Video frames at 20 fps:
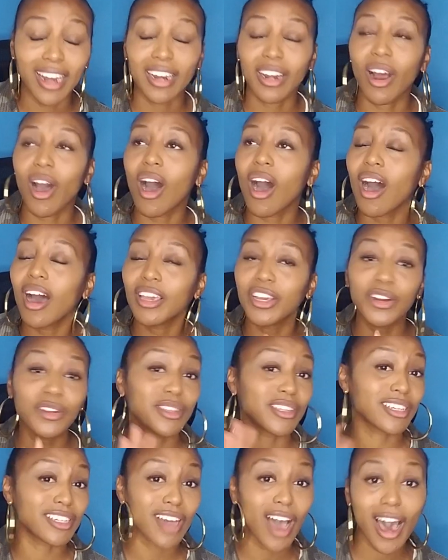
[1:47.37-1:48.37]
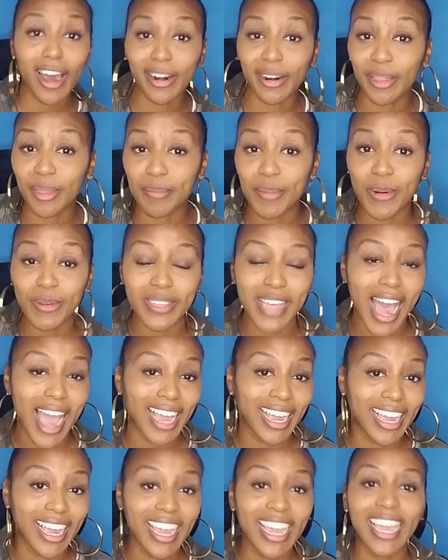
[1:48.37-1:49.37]
and you're the daughter of the Most High
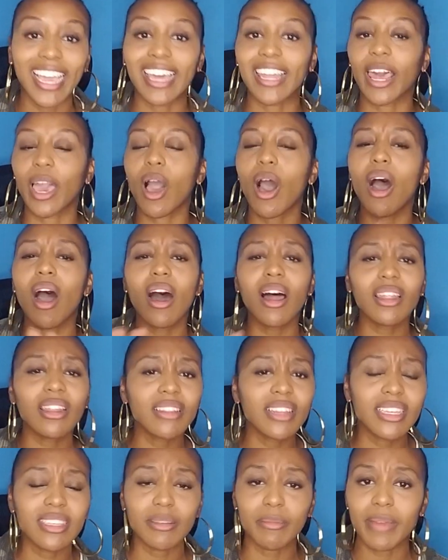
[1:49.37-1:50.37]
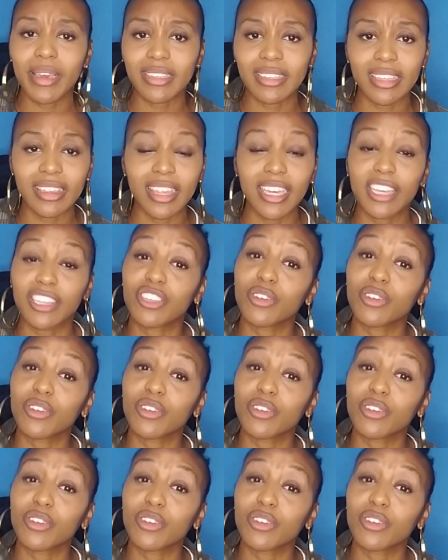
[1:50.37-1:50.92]
King, like all of these amazing things.